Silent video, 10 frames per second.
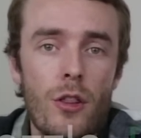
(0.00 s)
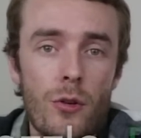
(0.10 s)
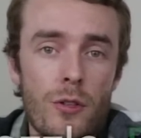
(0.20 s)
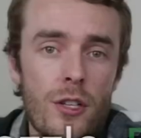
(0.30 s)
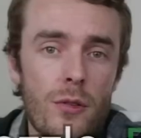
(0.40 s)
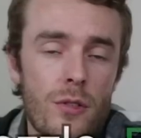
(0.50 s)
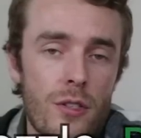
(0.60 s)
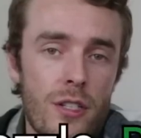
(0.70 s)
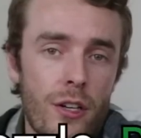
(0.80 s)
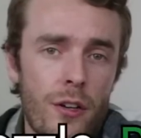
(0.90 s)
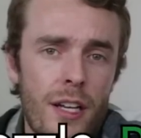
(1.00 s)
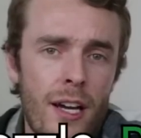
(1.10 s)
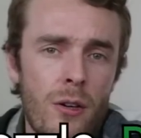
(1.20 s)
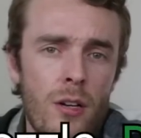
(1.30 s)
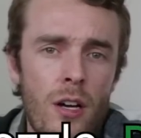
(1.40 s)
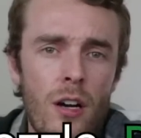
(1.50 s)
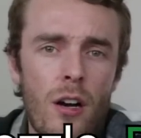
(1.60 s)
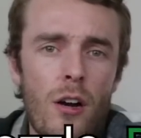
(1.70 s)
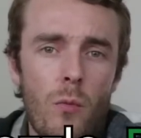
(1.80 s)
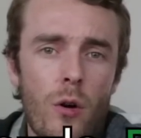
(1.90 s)
The results that you see on now
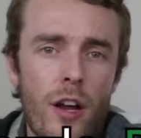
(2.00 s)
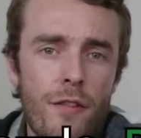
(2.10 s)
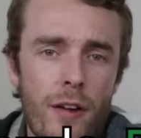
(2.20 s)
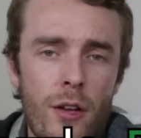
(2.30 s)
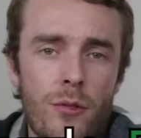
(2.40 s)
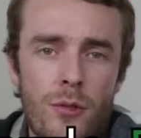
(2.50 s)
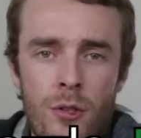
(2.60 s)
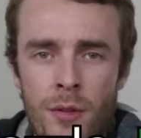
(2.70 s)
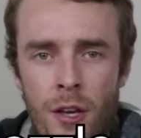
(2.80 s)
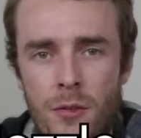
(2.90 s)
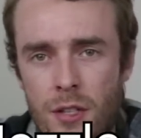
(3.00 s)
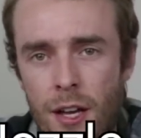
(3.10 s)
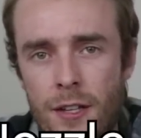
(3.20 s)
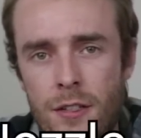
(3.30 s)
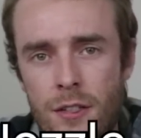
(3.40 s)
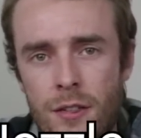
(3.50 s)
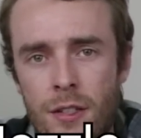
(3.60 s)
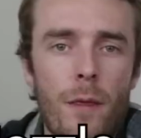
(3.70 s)
are what I found through doing those tests.